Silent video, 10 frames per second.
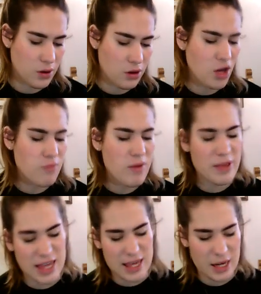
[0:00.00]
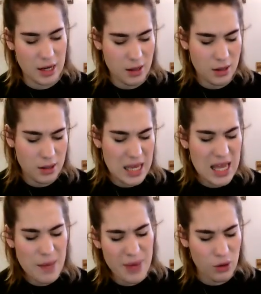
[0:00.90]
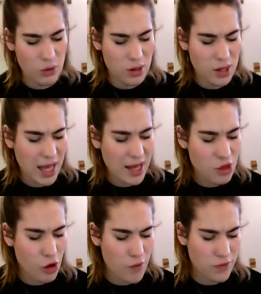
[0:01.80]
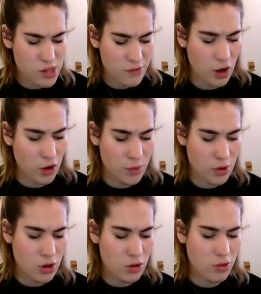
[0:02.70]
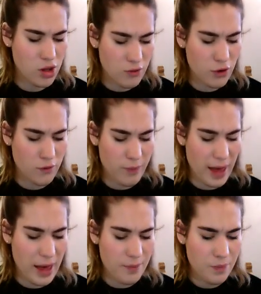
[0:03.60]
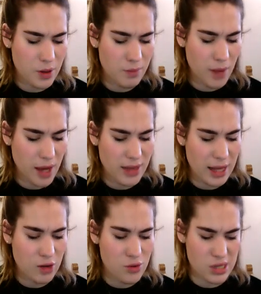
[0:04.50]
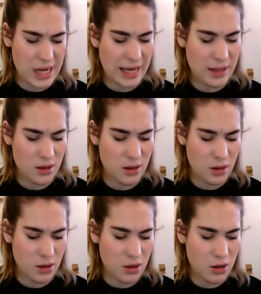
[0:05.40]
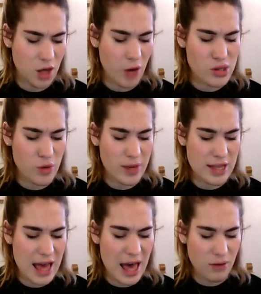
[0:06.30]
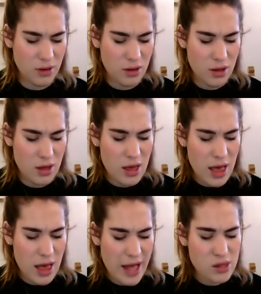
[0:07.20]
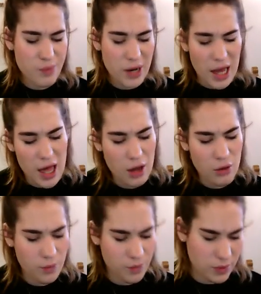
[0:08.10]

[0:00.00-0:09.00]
Don't be particular. Here, Bill, catch hold of this rope. Will the roof bear? Mind that loose slate. Oh, it's coming down. Heads below.